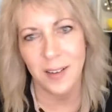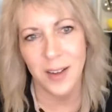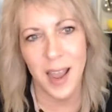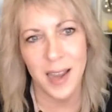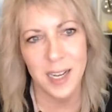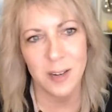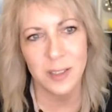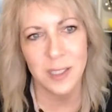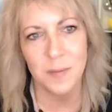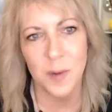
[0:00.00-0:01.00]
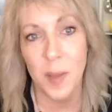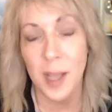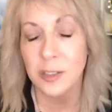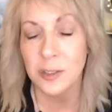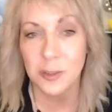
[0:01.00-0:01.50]
Okay. And here's the
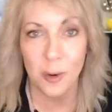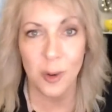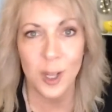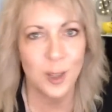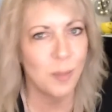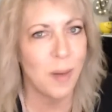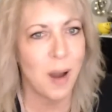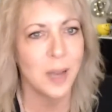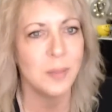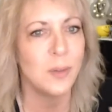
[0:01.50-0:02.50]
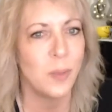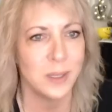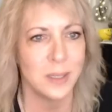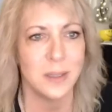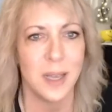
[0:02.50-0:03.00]
information scrolling on the bottom of
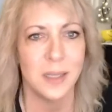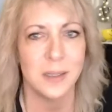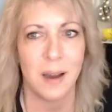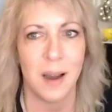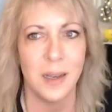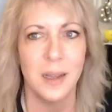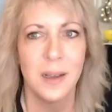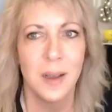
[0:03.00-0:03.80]
what to send, Todd.